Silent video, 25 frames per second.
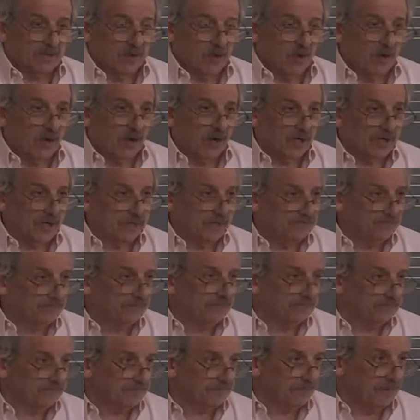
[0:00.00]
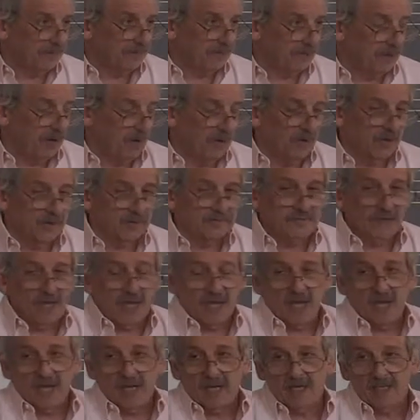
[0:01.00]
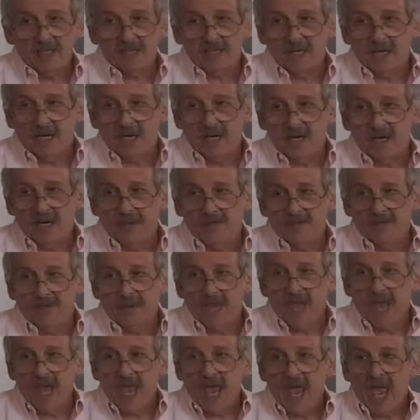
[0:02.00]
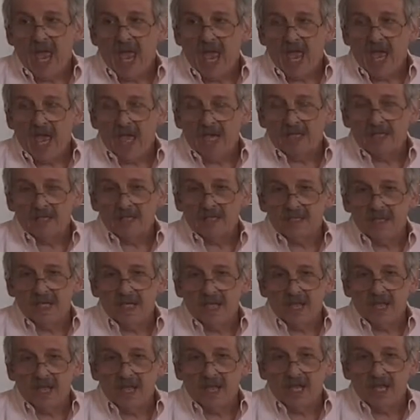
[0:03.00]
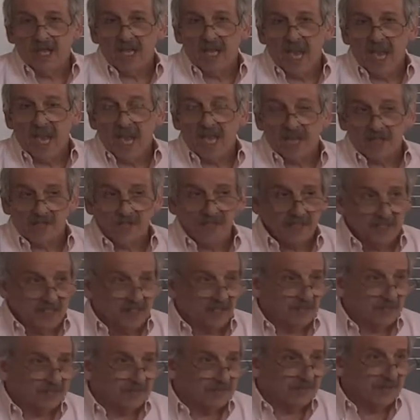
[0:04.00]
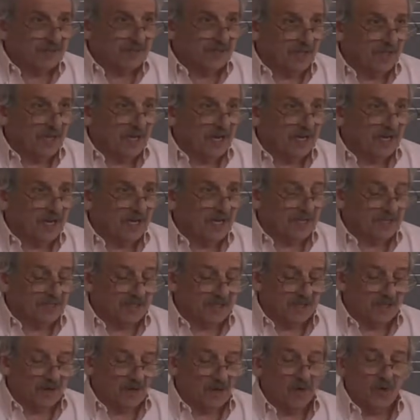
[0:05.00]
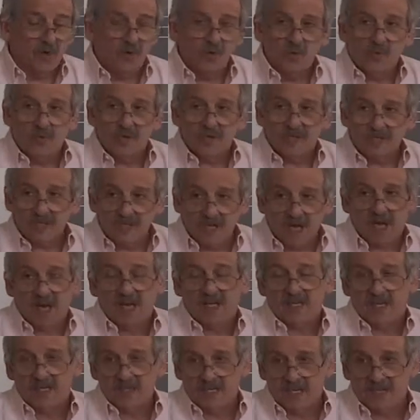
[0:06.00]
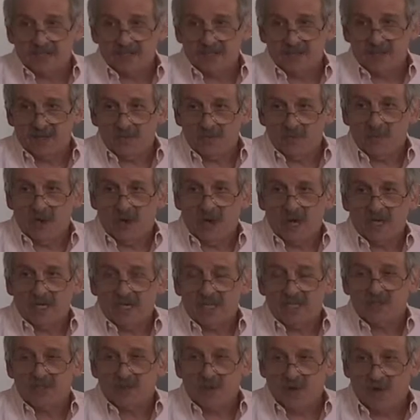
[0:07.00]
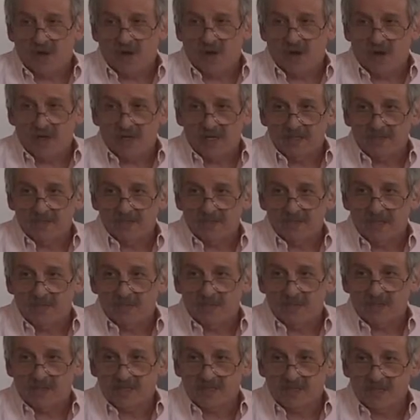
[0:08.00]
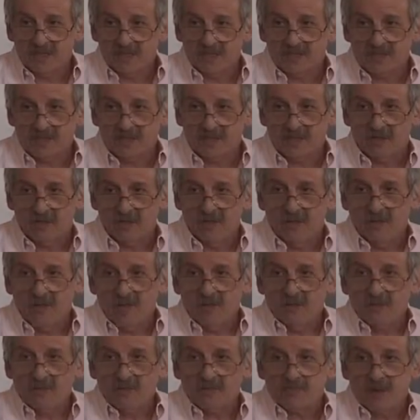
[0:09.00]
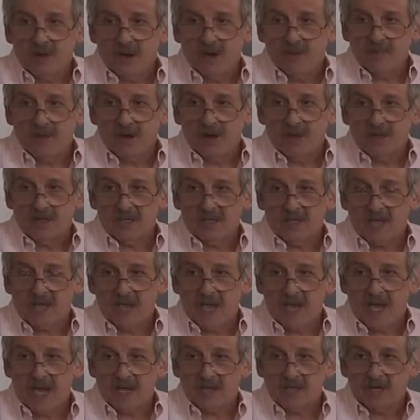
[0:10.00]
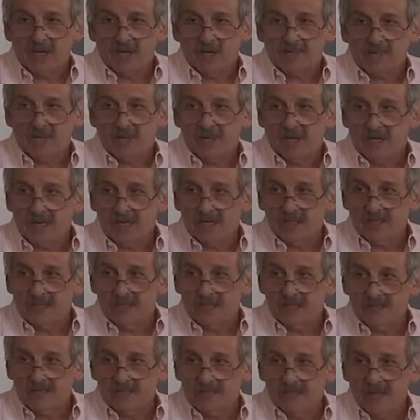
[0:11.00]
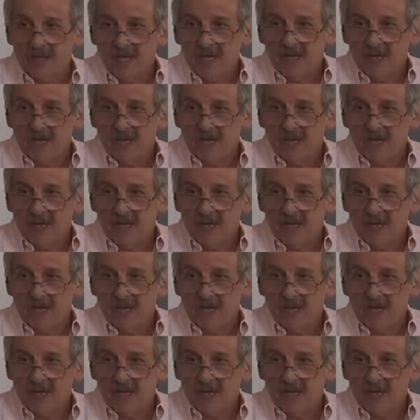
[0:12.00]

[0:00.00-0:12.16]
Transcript: Auden, the poet, and and A.S. Neill, the young A.S. Neill, who was not an educator. while he taught and was a teacher, was primarily had come to London